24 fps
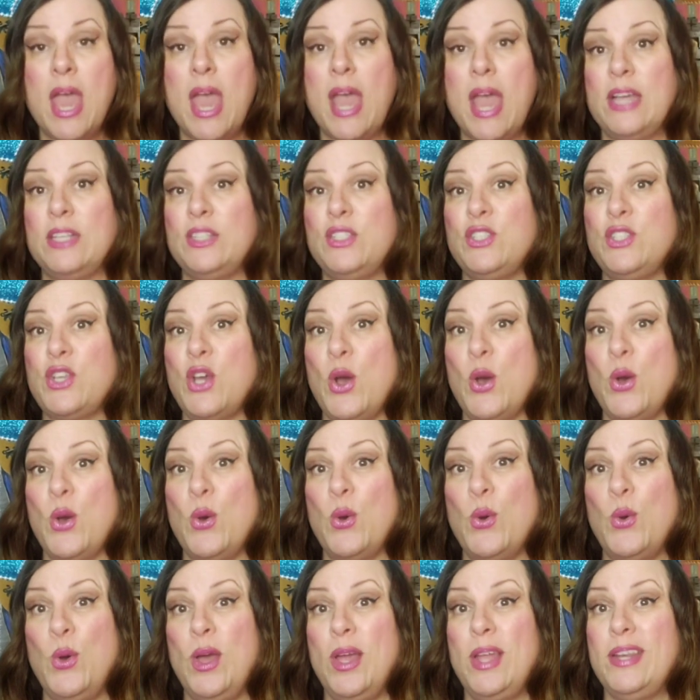And
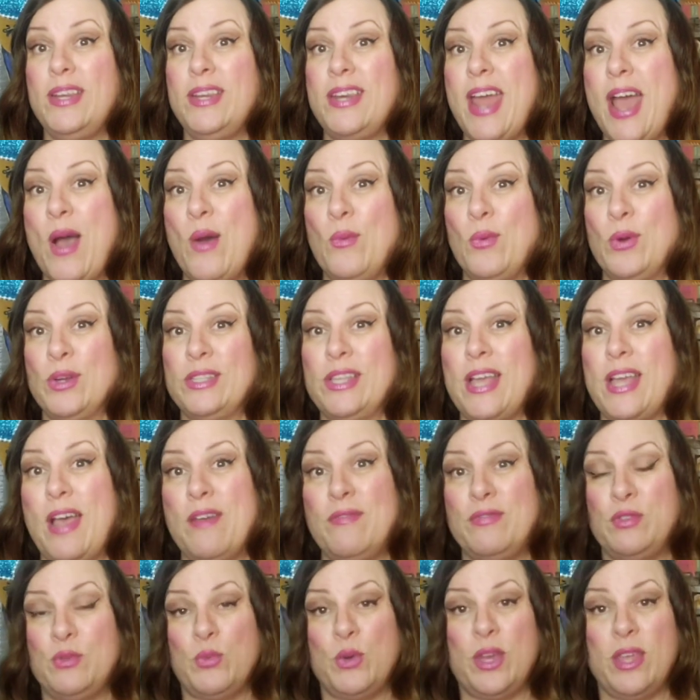so now we're
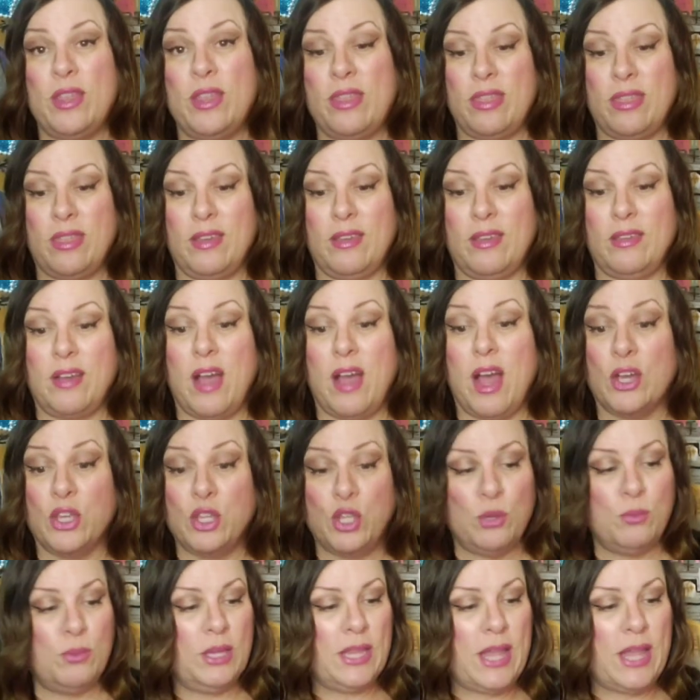left with
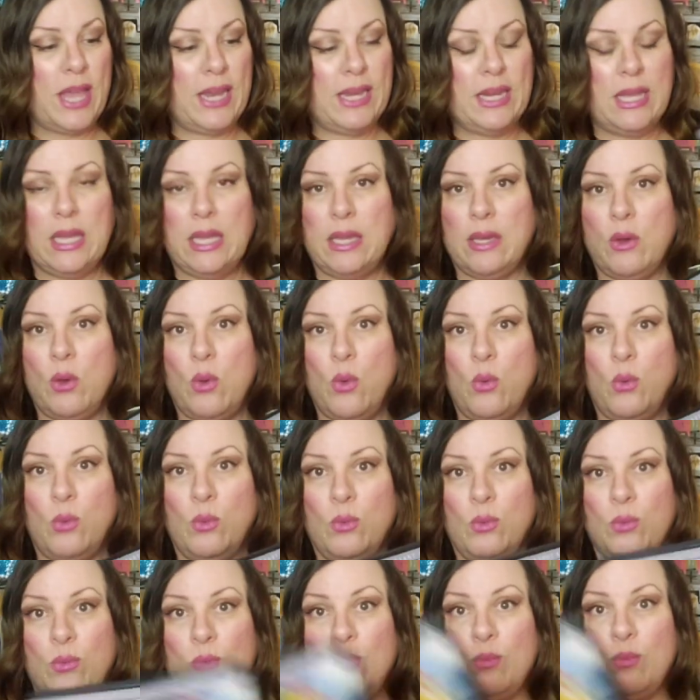accumulating
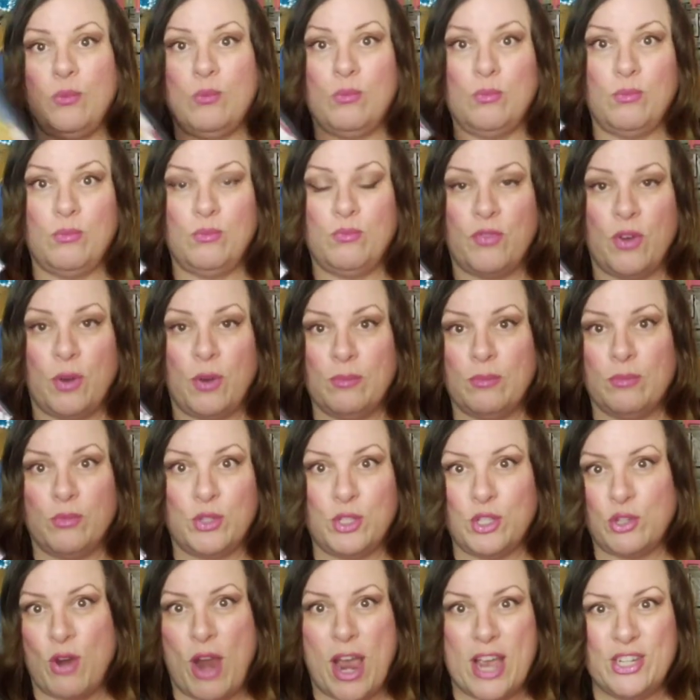from
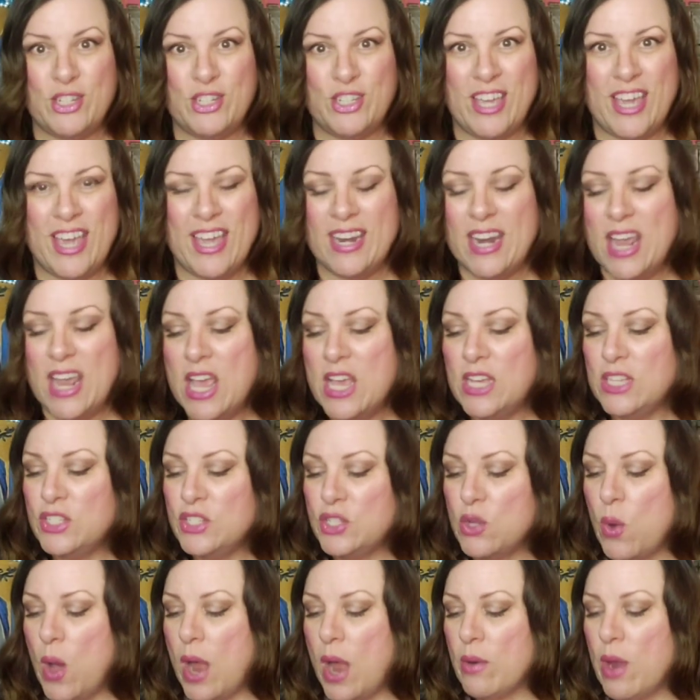scratch again.
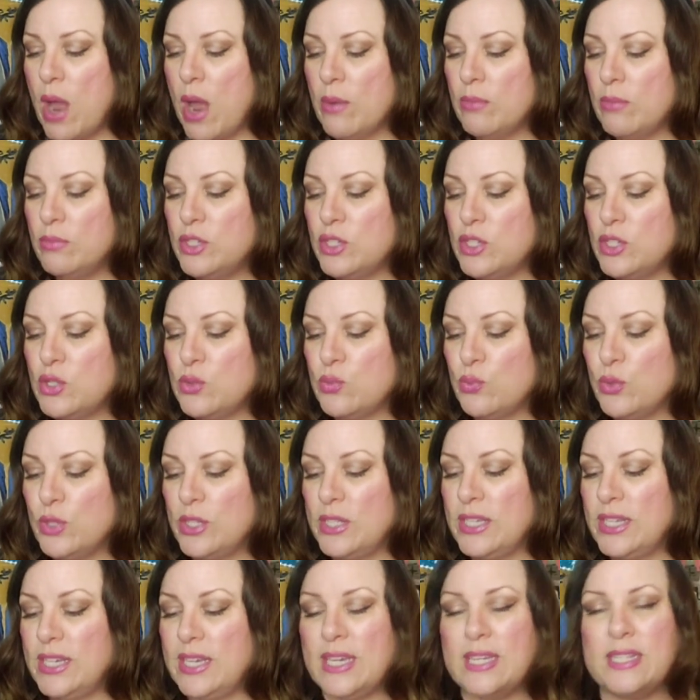So I'm just
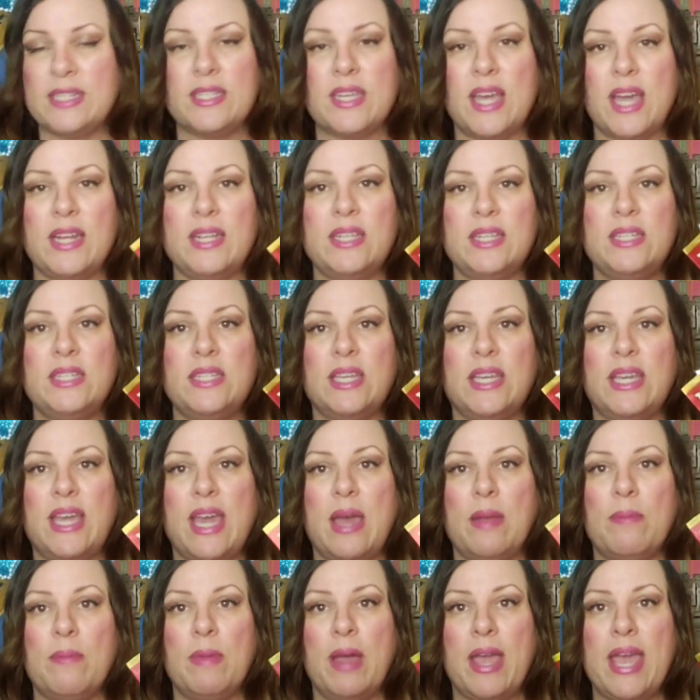really excited to
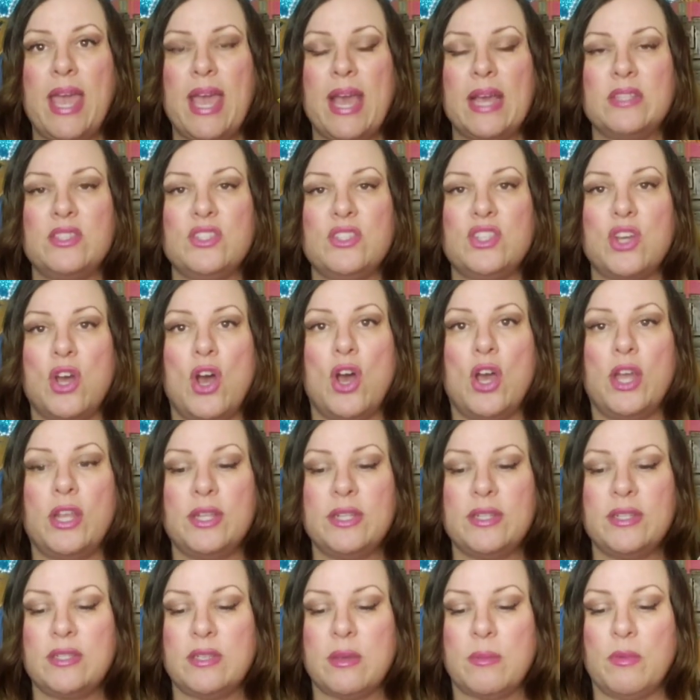get my hands
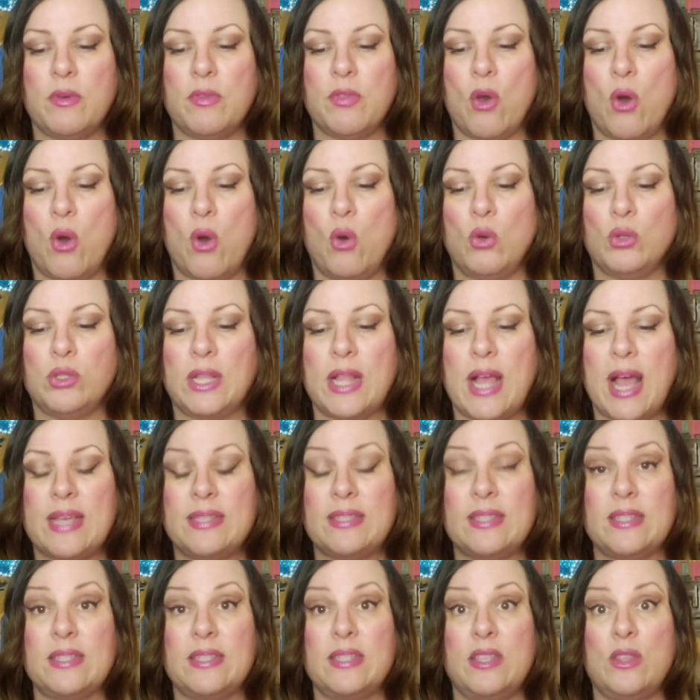on some of the old
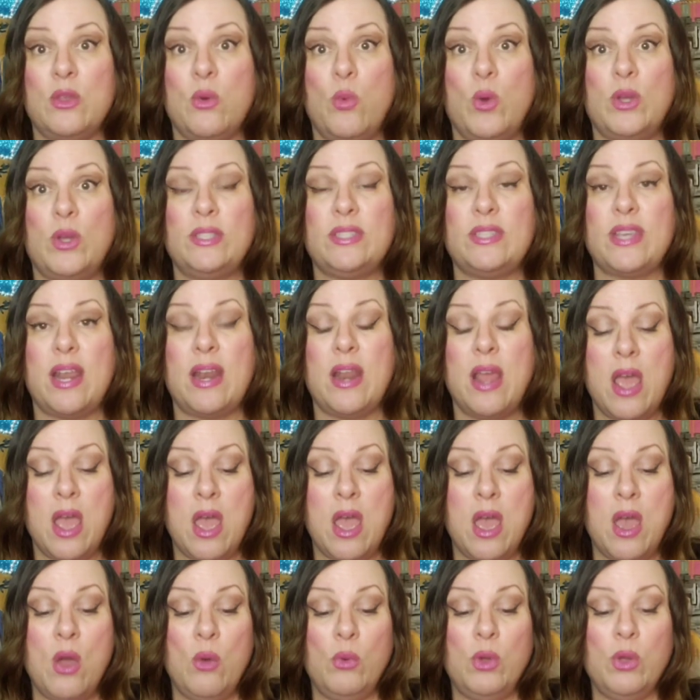classics and the ones that
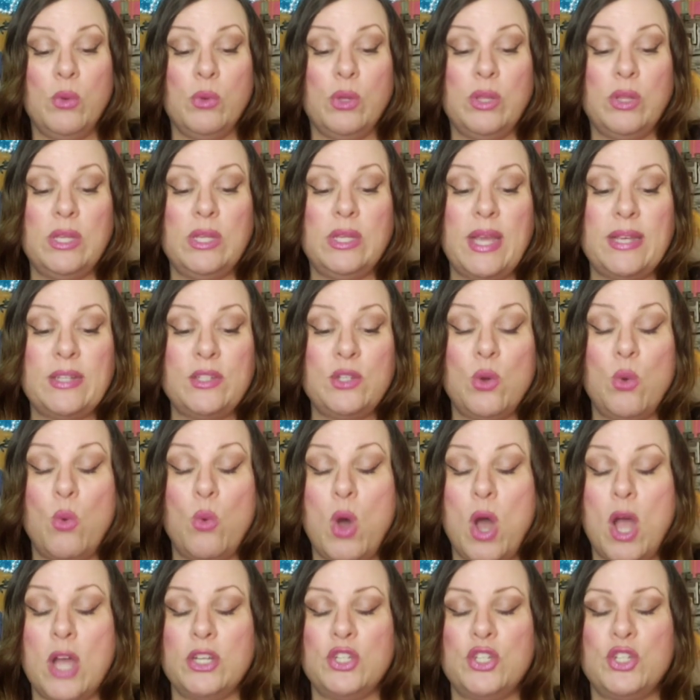we really like to
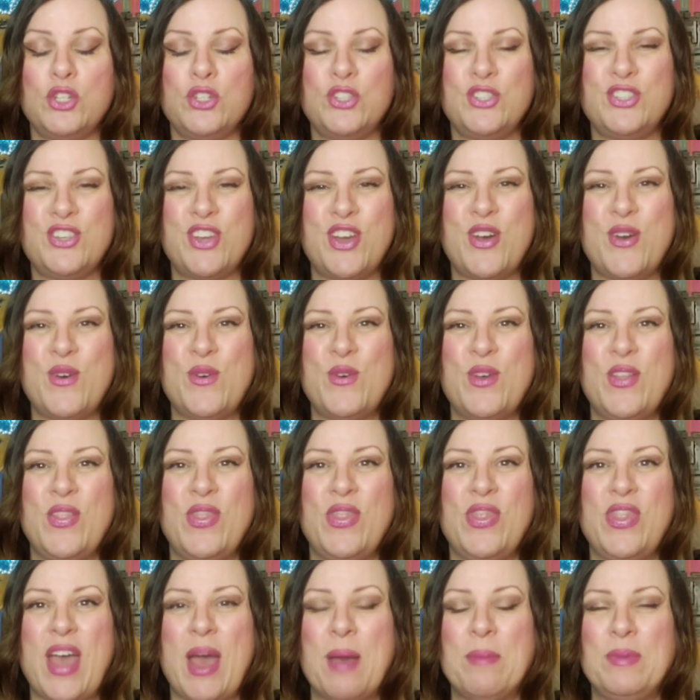watch. So
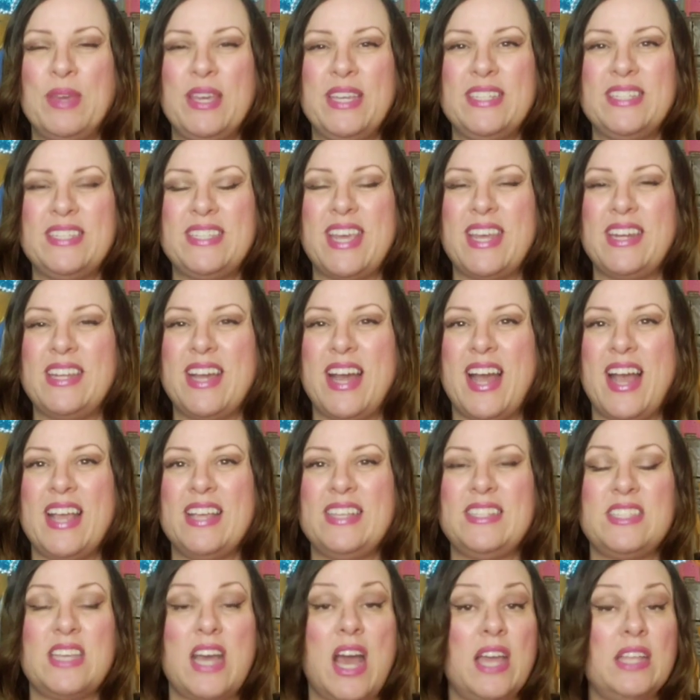that being said,
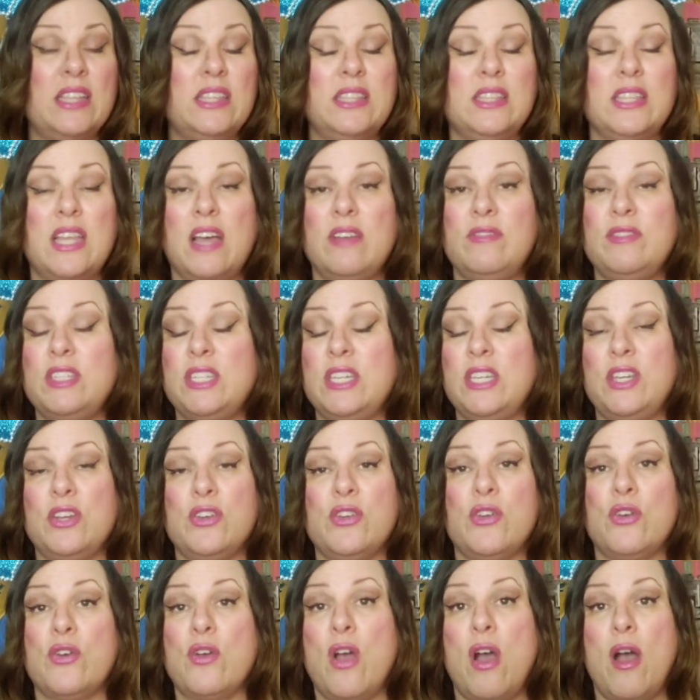guys, I'd love to hear
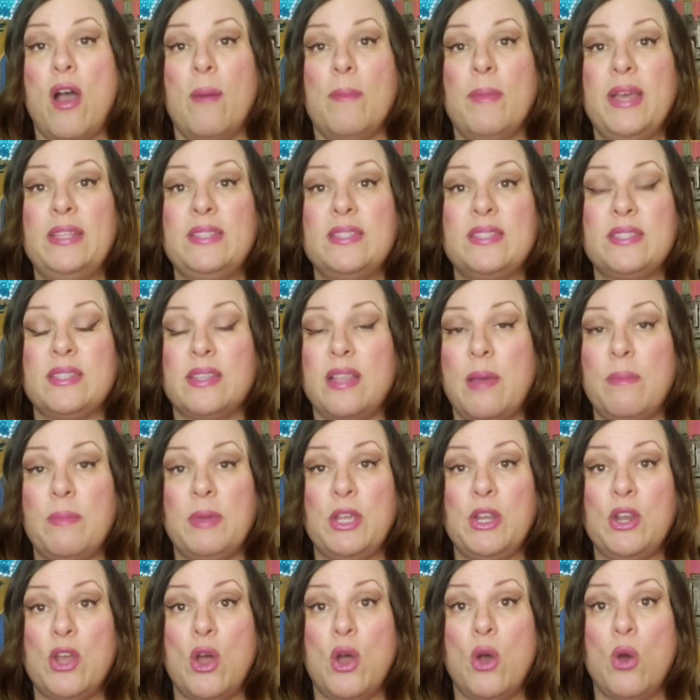your comments. Let
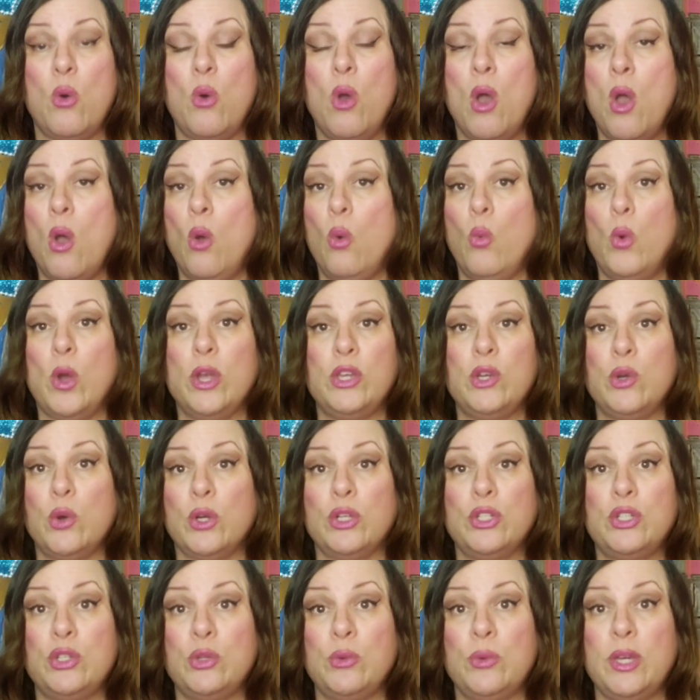me know what
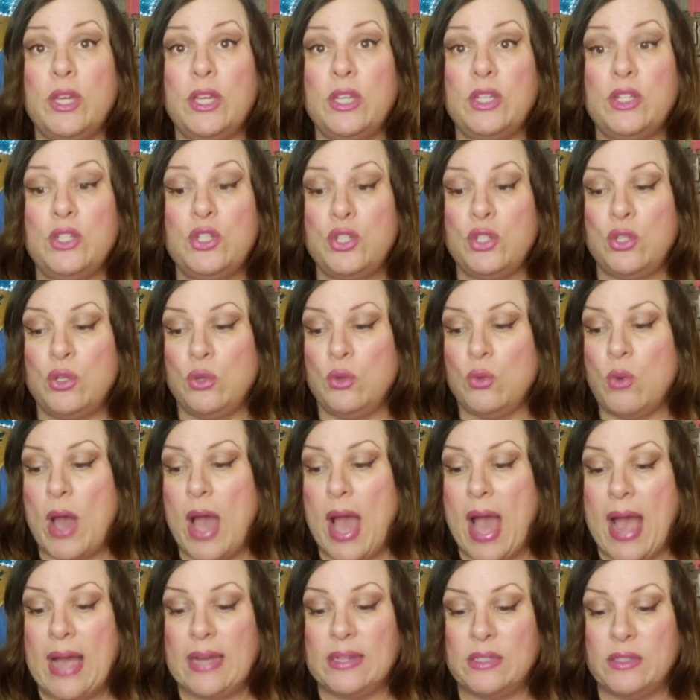you're doing to
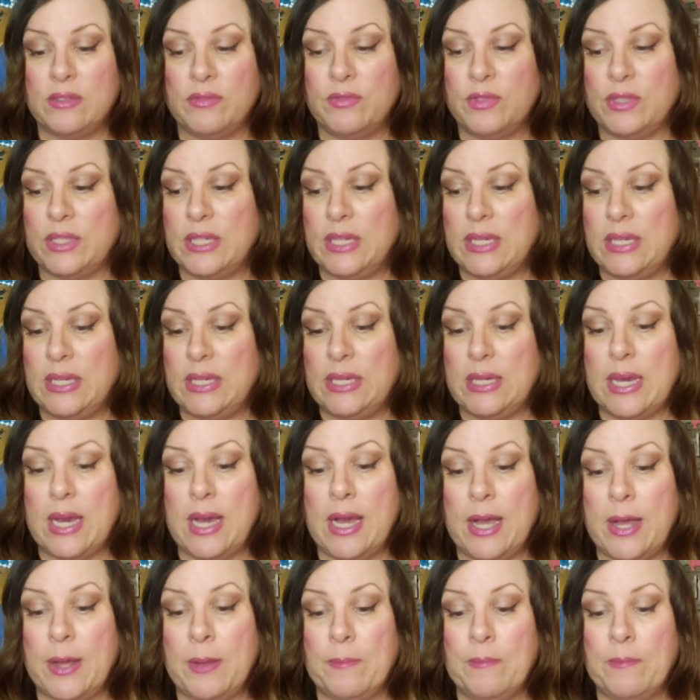actively